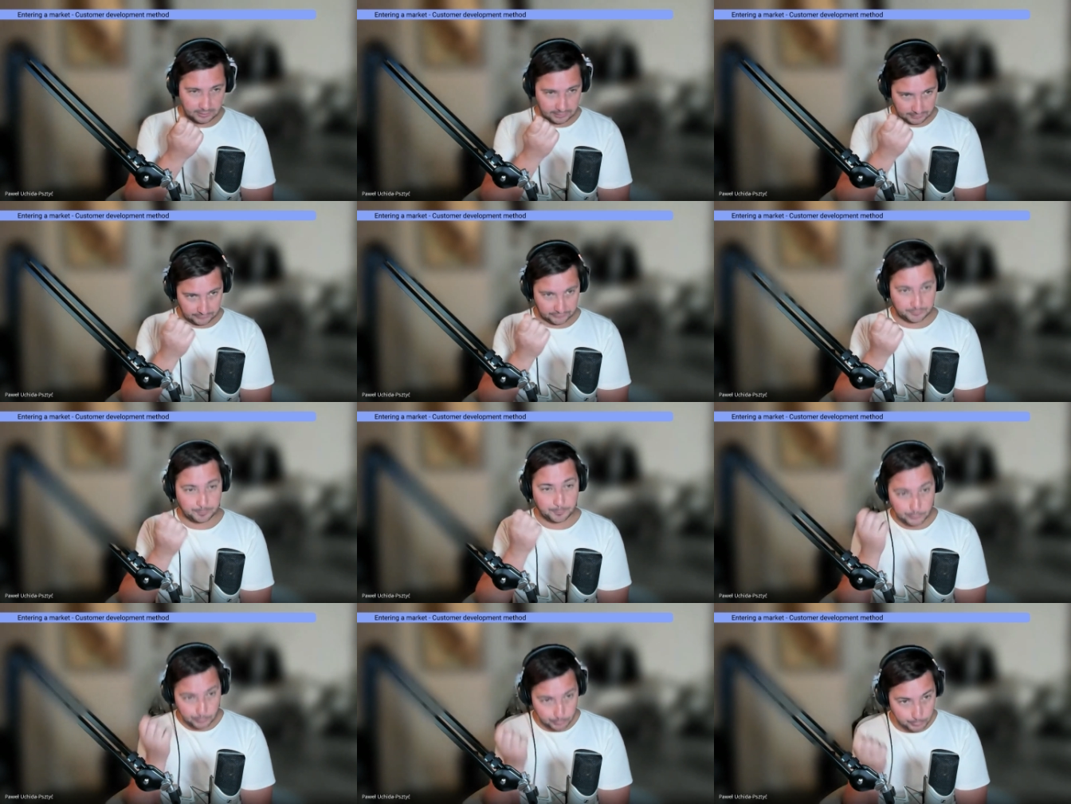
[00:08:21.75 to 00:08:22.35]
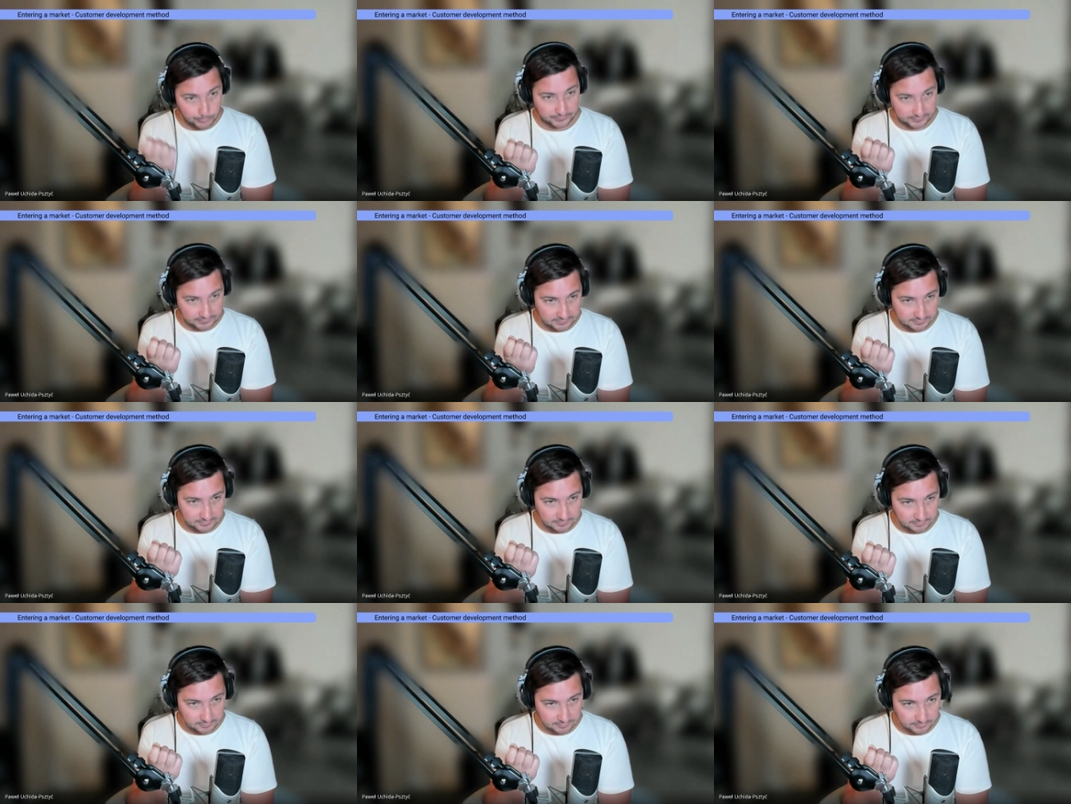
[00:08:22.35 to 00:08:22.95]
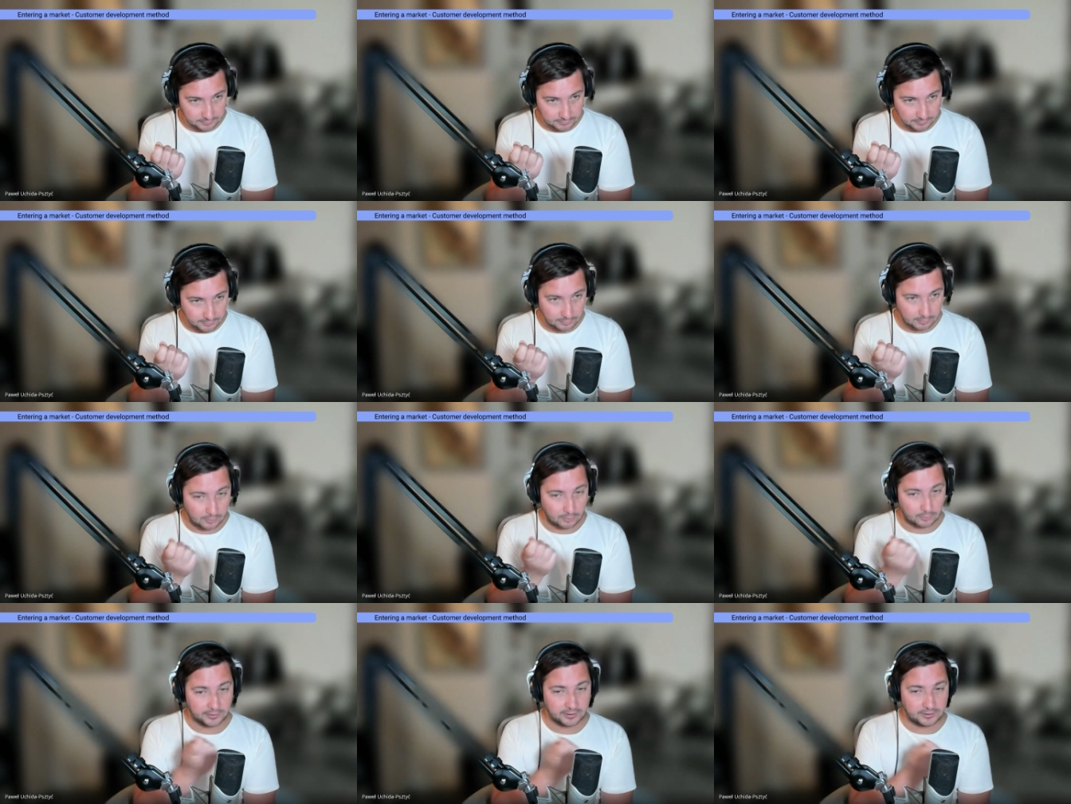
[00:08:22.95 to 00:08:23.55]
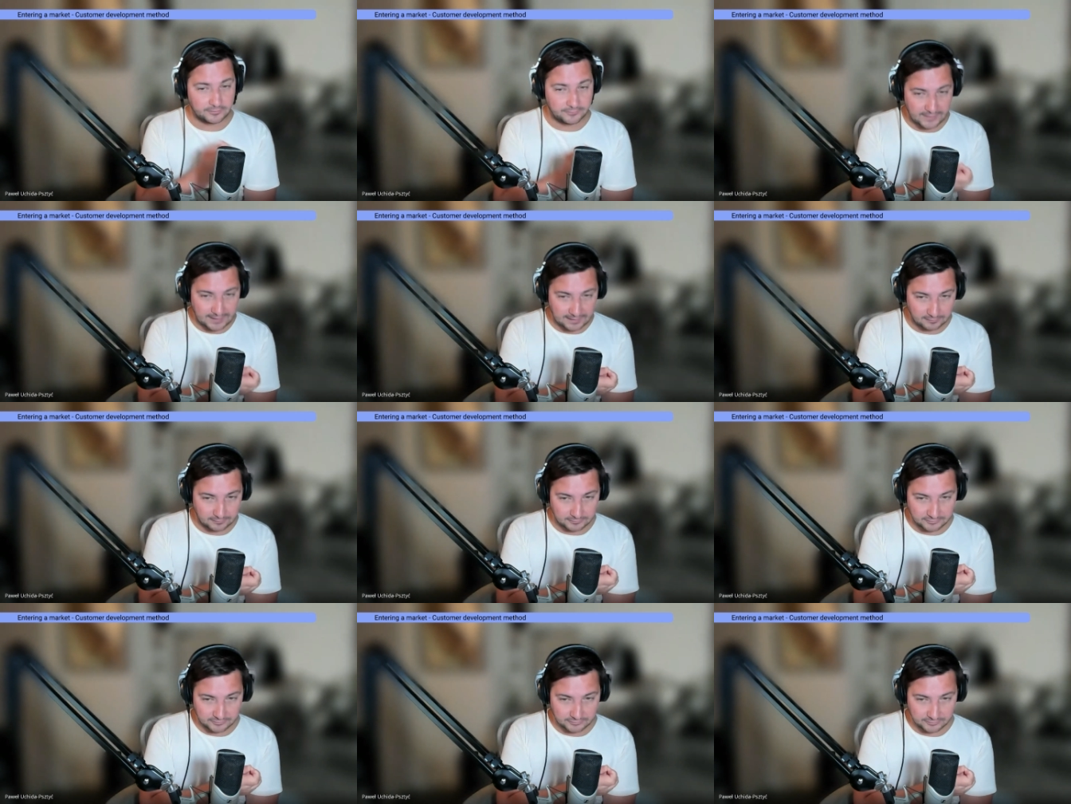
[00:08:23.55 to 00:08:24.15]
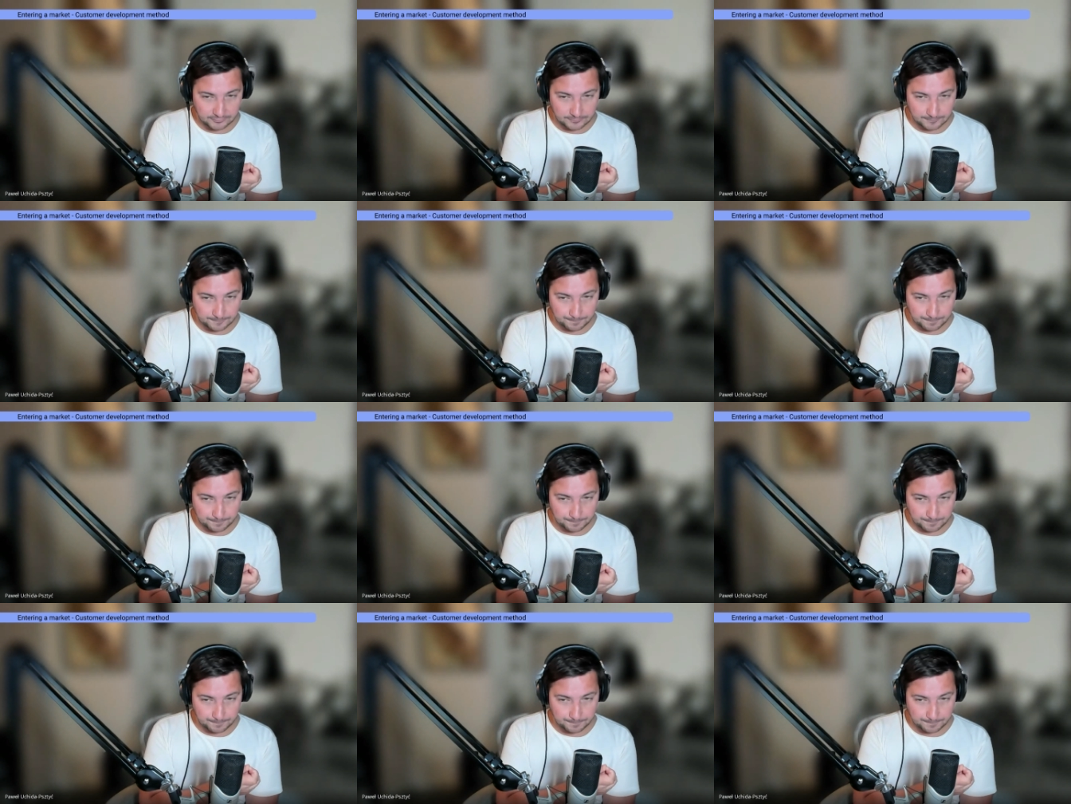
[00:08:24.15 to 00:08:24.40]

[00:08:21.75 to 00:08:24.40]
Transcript: is proven or it fails.